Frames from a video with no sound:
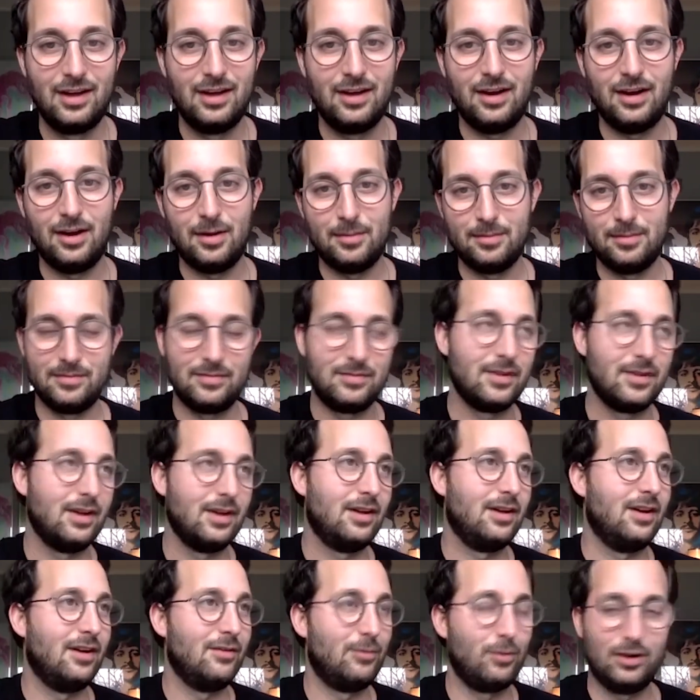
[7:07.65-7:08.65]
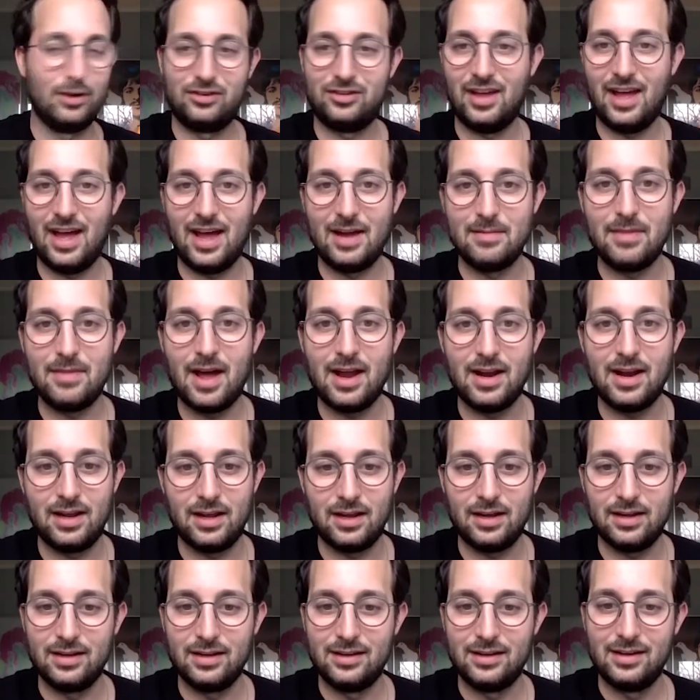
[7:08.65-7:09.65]
of which they had
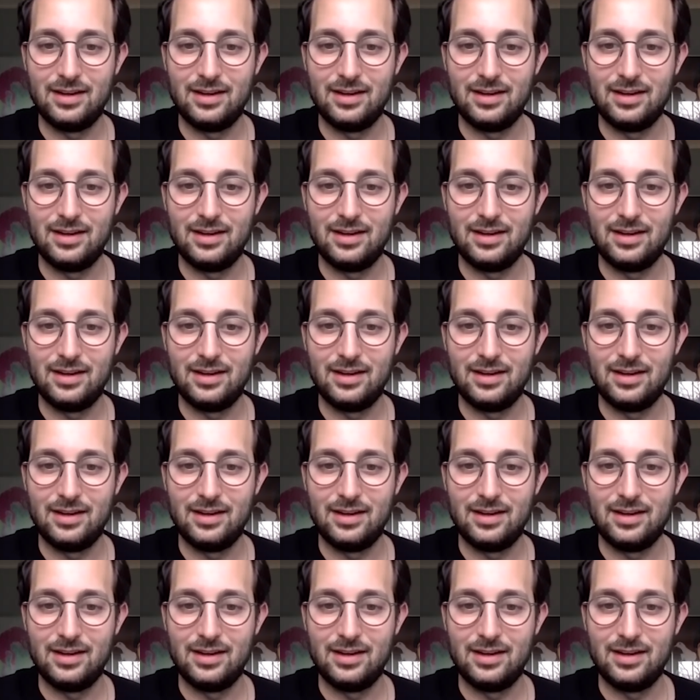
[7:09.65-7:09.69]
many.